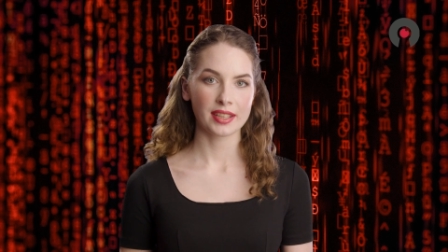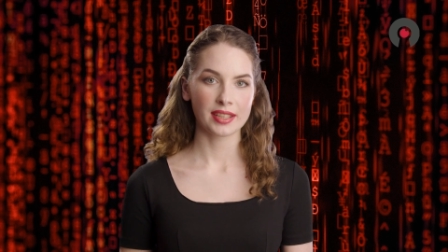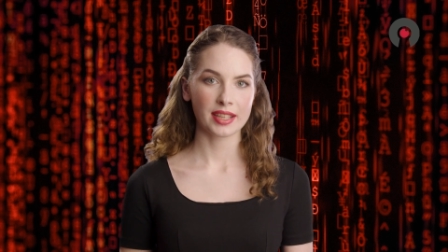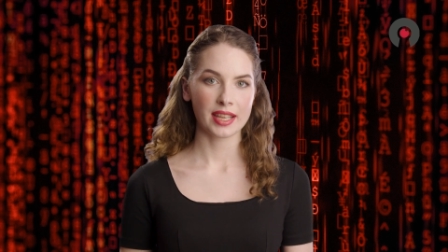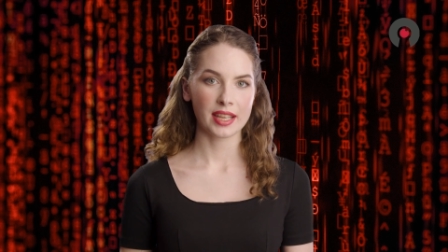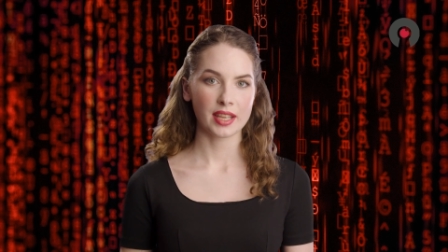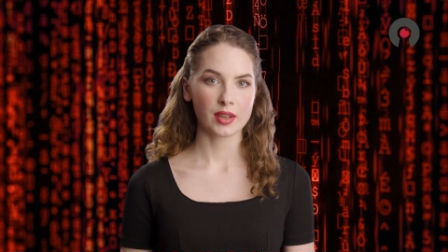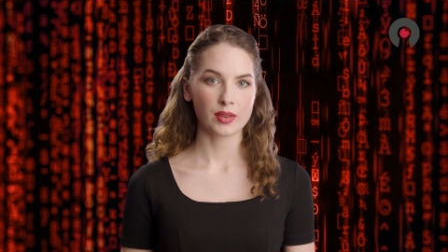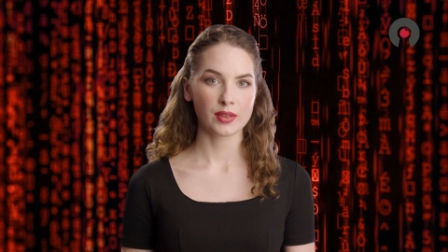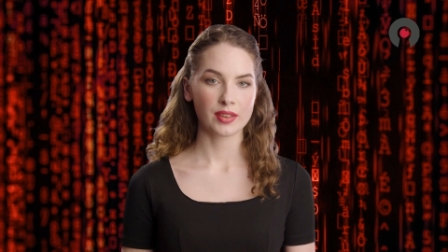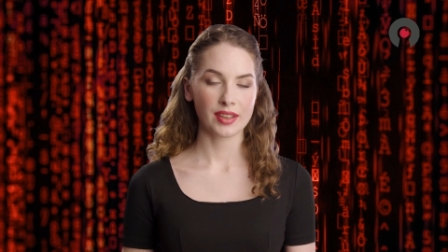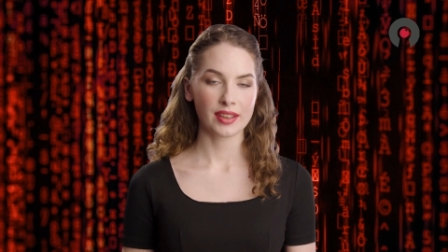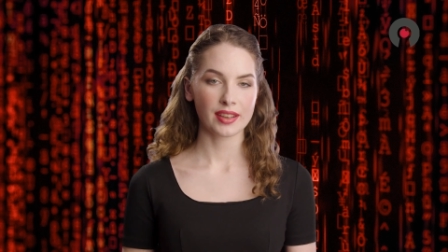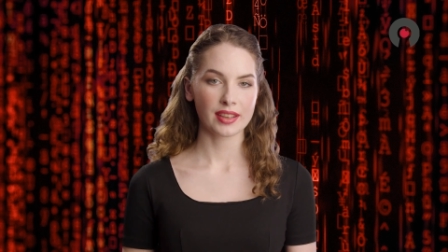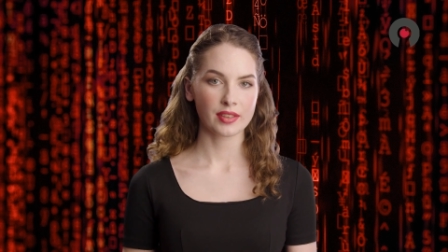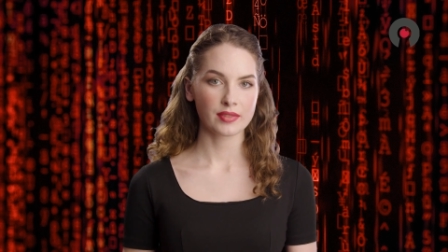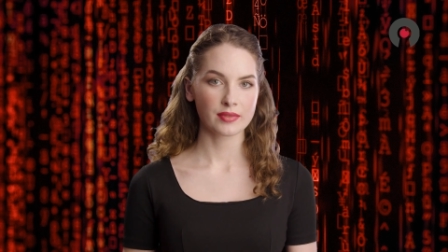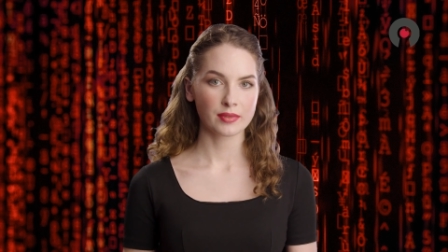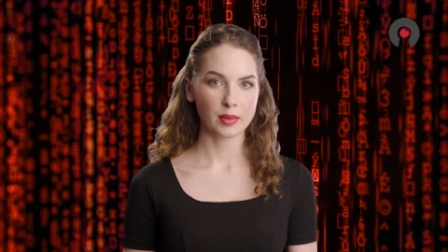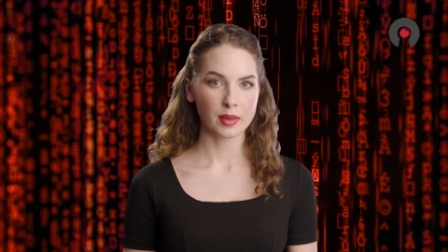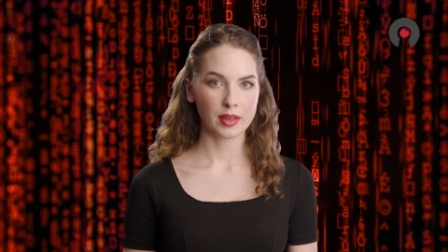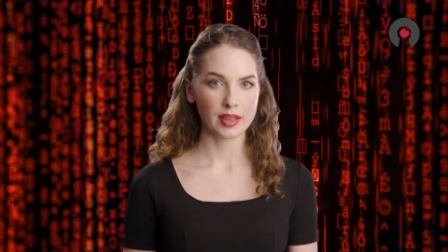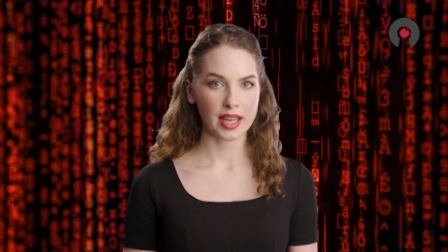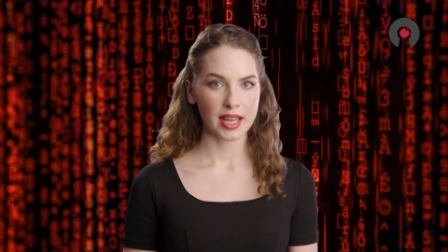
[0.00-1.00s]
the security
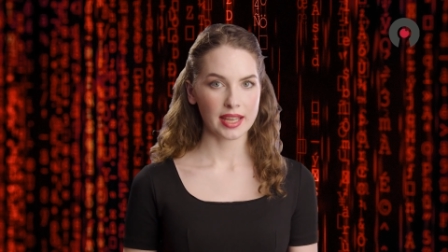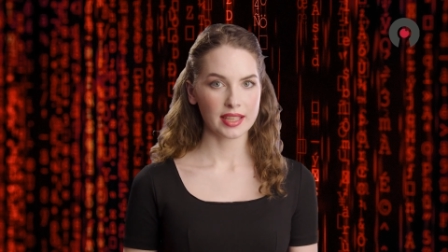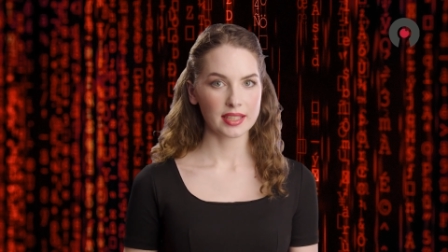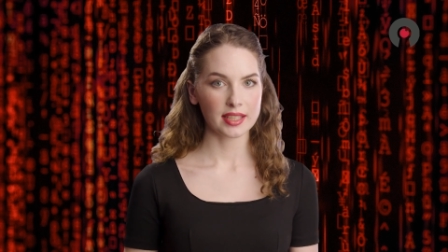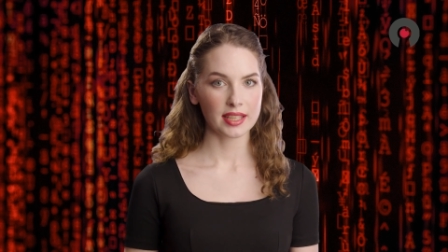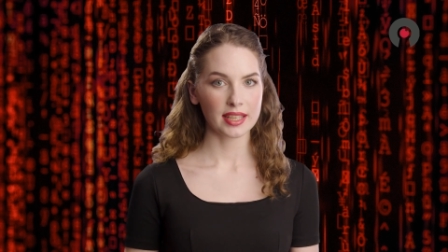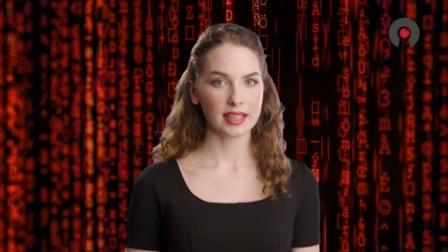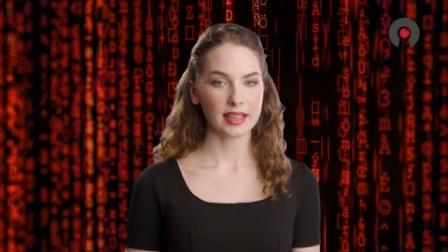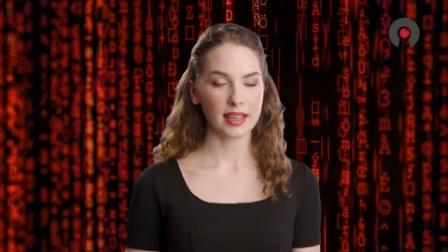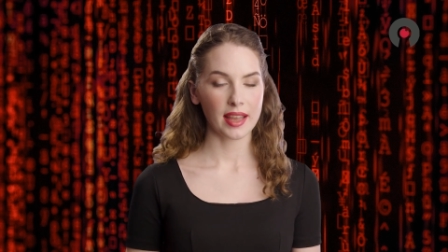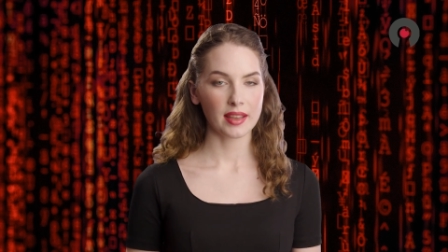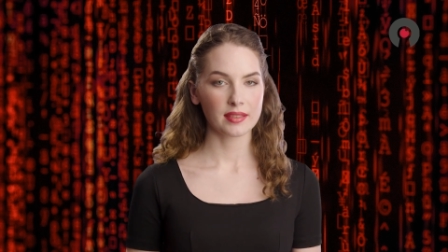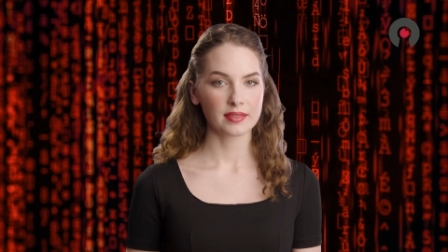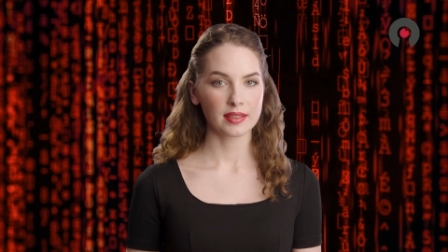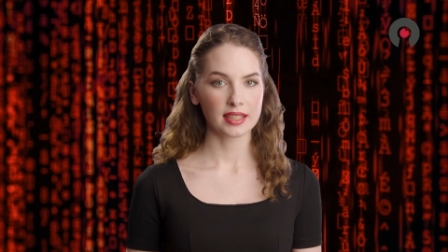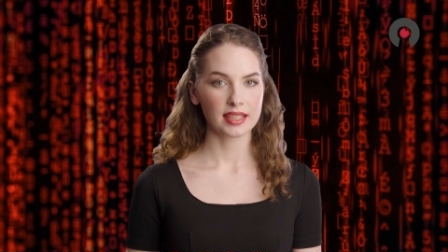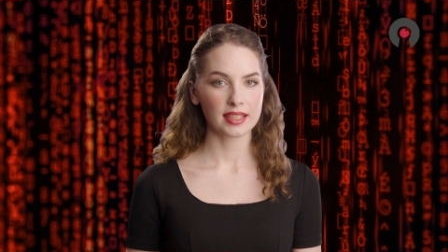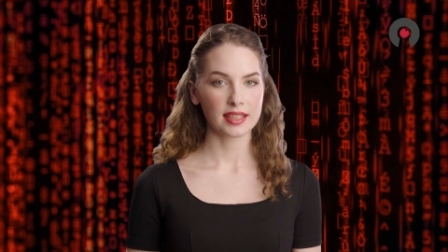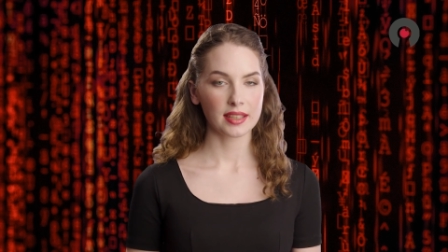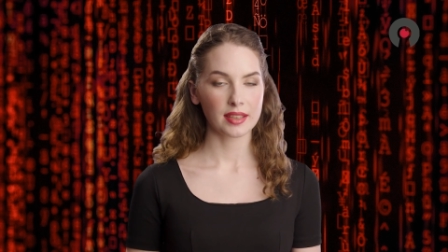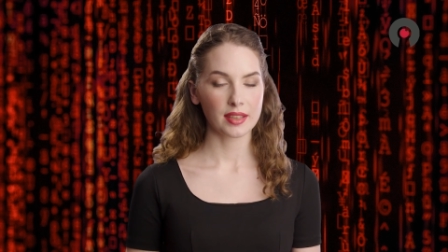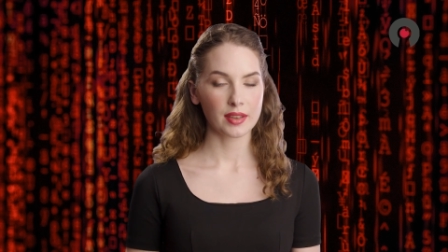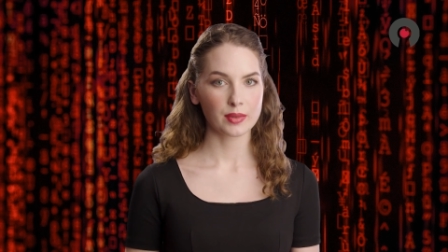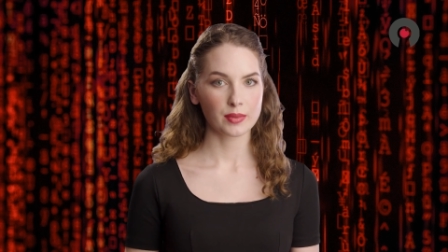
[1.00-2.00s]
of products and
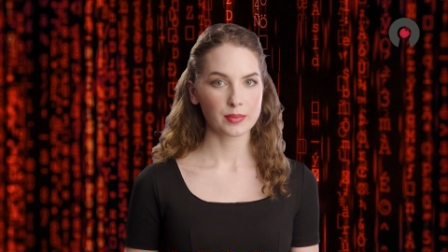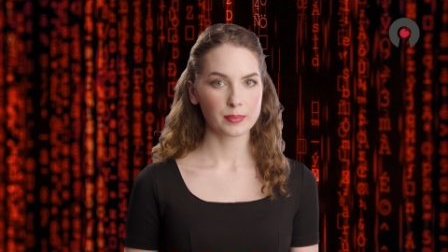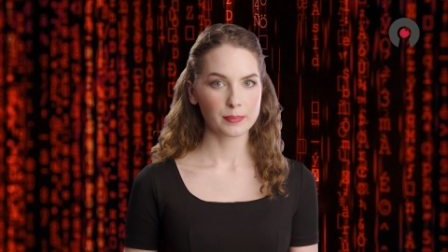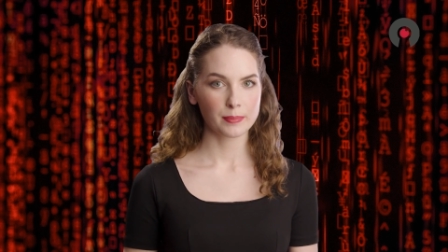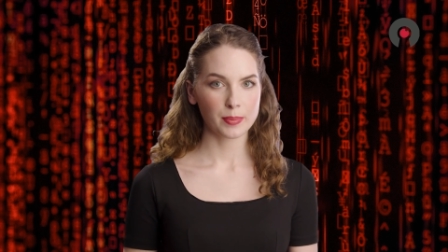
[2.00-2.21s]
services,